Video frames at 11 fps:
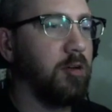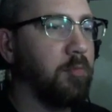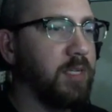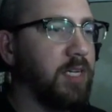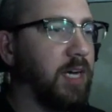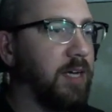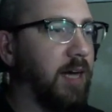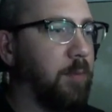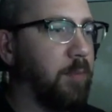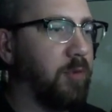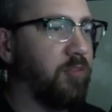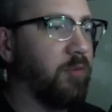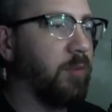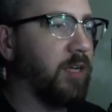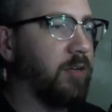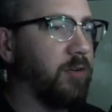But I prefer
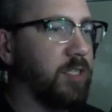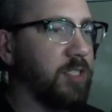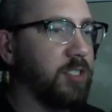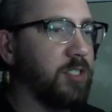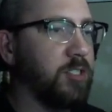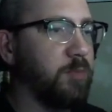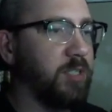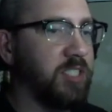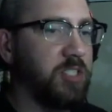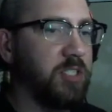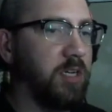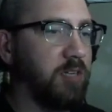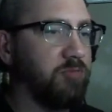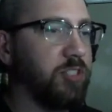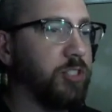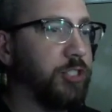my crusts to be
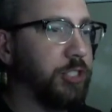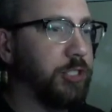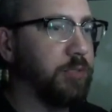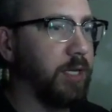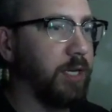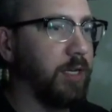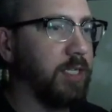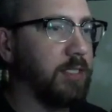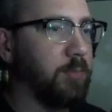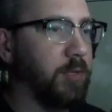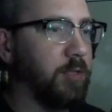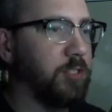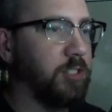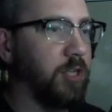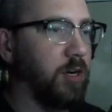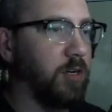soft and chewy as opposed
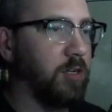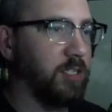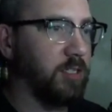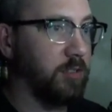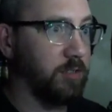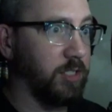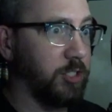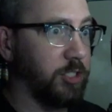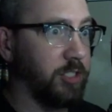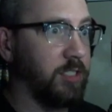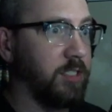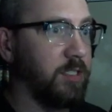to hard and crunchy.